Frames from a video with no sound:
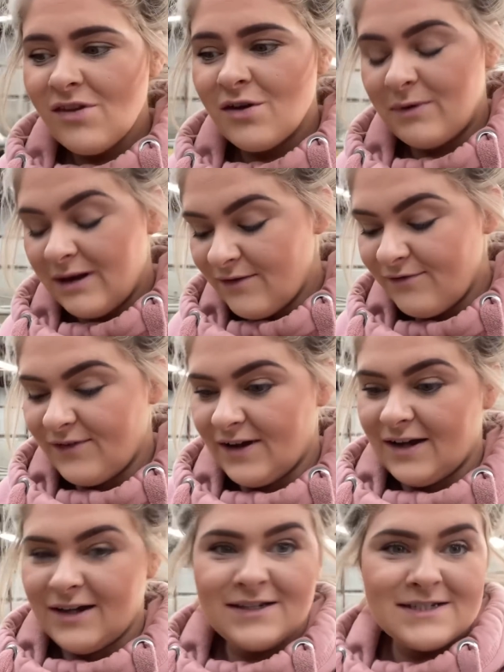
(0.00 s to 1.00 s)
we have
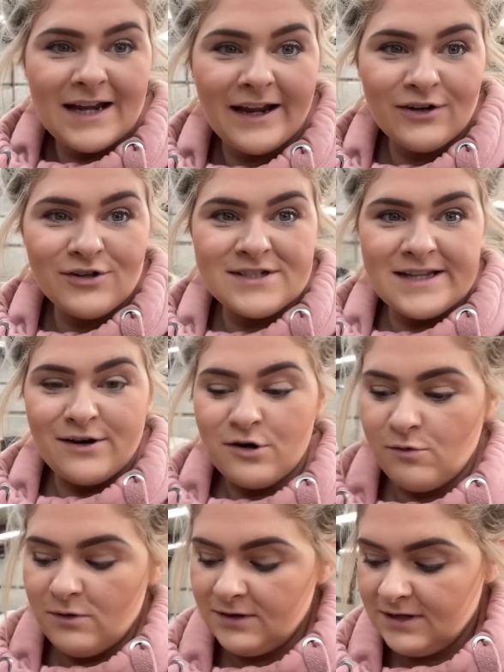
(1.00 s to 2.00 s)
tankers there
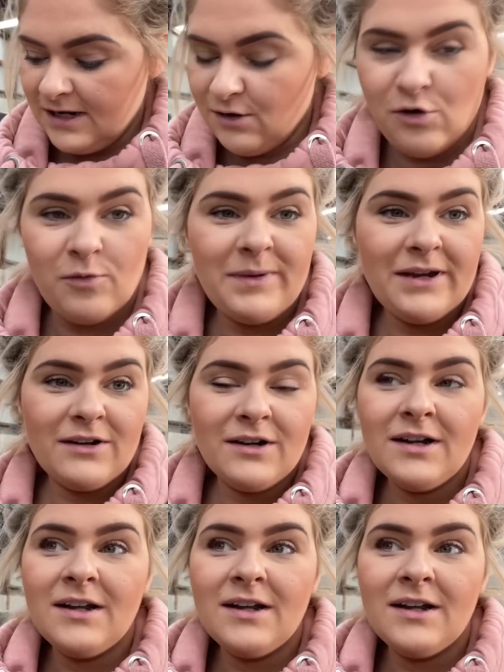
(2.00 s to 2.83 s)
going at home here.